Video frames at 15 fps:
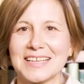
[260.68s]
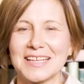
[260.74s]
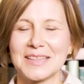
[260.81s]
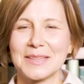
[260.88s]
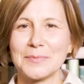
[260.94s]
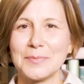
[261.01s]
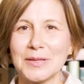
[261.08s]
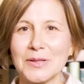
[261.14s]

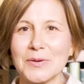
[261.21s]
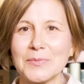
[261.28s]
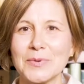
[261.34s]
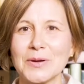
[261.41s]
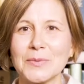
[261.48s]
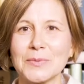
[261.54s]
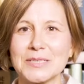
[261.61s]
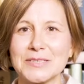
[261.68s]
The pillow
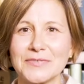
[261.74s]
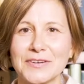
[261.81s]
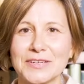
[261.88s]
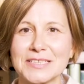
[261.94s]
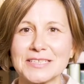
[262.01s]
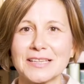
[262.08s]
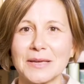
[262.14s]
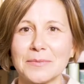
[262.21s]
book was
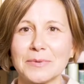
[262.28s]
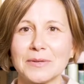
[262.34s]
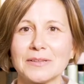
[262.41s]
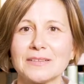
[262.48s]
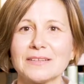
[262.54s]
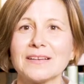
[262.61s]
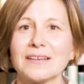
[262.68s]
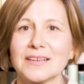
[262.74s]
first
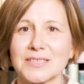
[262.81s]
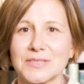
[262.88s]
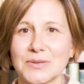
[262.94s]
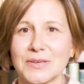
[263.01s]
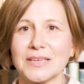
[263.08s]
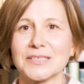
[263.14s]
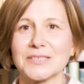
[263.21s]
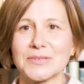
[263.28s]
labeled
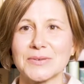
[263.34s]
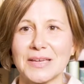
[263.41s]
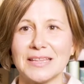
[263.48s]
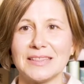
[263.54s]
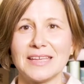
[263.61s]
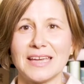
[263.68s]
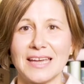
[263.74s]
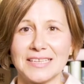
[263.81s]
zuihitsu
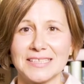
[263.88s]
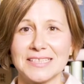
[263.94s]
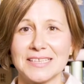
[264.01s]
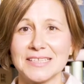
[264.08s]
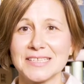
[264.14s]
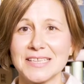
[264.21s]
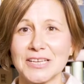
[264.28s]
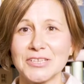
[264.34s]
in the
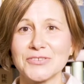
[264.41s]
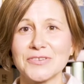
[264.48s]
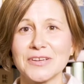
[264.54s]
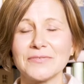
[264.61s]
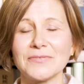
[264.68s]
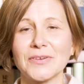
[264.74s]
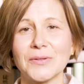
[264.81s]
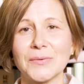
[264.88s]
18th century,
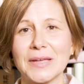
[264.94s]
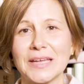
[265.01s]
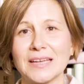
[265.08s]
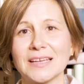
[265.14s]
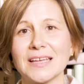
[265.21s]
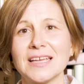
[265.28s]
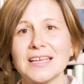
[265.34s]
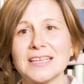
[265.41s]

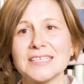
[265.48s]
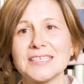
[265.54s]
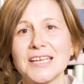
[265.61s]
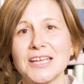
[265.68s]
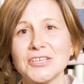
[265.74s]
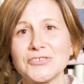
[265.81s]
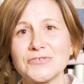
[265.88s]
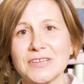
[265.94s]
following
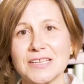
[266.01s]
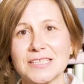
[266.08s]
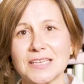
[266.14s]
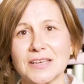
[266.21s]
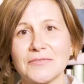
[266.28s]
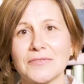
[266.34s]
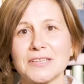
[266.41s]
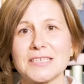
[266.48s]
centuries
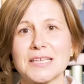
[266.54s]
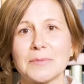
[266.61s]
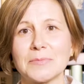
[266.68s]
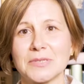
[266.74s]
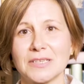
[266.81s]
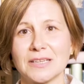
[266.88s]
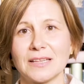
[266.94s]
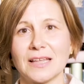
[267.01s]
of
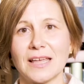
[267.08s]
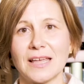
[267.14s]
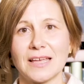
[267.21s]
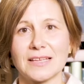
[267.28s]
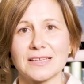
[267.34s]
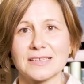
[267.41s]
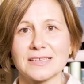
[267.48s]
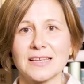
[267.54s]
reception
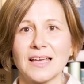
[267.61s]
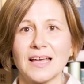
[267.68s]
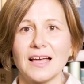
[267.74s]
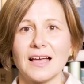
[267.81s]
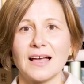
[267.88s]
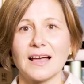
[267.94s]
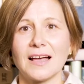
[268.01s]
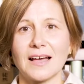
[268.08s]
as
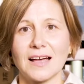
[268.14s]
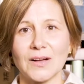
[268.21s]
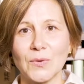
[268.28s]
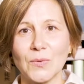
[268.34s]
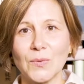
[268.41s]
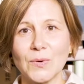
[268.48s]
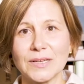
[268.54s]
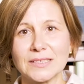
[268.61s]
a
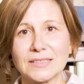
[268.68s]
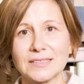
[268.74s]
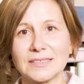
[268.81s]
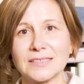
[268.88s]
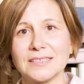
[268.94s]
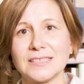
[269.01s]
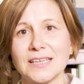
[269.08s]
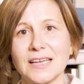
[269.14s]
court
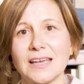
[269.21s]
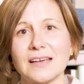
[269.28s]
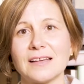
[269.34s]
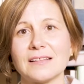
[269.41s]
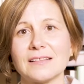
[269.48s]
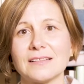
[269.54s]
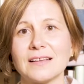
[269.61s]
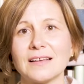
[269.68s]

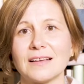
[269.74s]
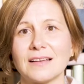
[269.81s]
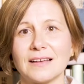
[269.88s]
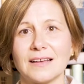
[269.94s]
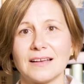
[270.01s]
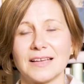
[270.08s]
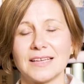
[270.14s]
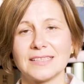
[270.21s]
tale,
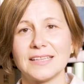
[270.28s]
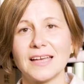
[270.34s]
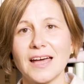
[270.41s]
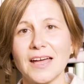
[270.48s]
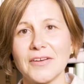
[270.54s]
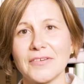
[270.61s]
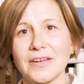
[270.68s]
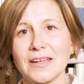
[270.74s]
a
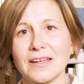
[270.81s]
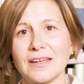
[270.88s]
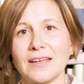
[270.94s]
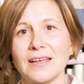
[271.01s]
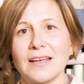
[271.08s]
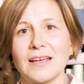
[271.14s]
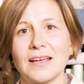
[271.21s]
diary,